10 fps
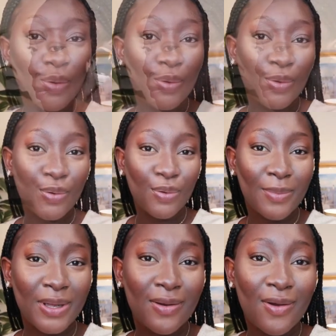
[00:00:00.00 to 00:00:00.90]
Oh
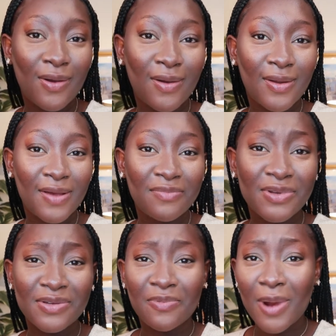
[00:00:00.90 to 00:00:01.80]
my God, I've
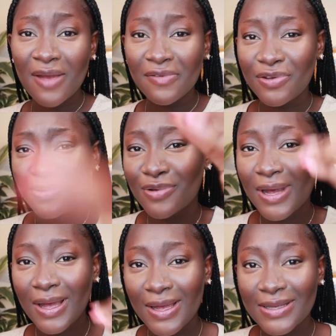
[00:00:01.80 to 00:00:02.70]
been depriving you
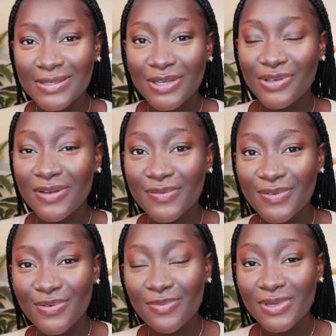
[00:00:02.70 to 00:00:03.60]
guys. I should have
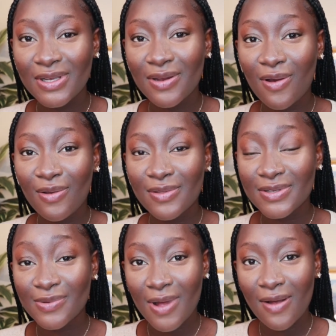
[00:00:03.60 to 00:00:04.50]
zoomed in all
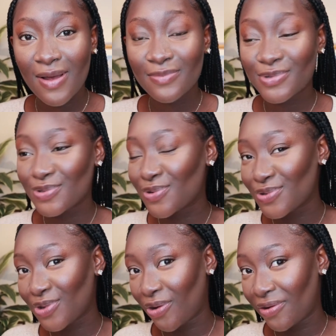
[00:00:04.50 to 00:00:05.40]
this while. I'm so
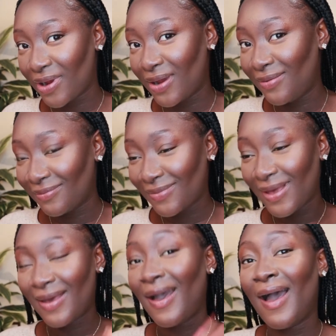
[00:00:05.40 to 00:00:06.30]
sorry.
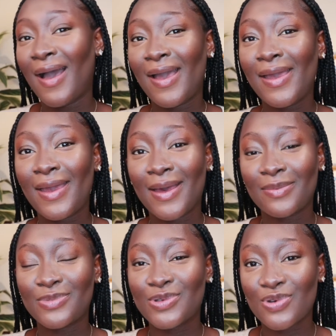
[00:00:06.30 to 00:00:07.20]
I
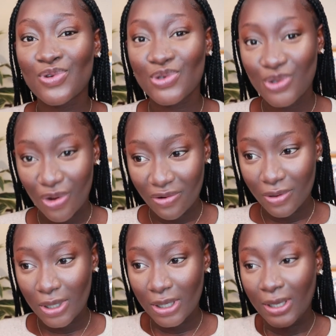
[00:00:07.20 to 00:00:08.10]
am so
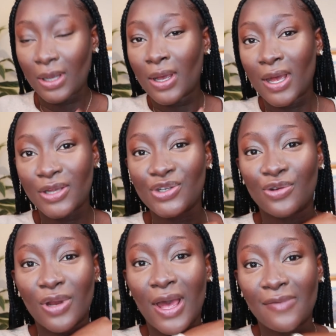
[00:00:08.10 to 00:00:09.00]
sorry. I
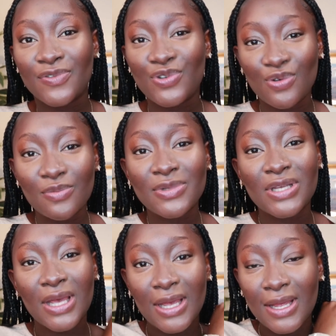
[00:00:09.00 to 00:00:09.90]
should have zoomed
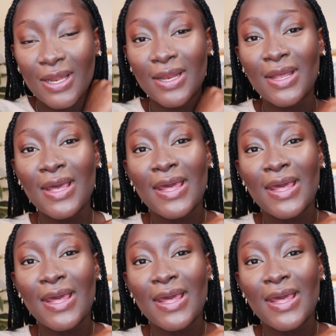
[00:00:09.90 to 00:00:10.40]
in.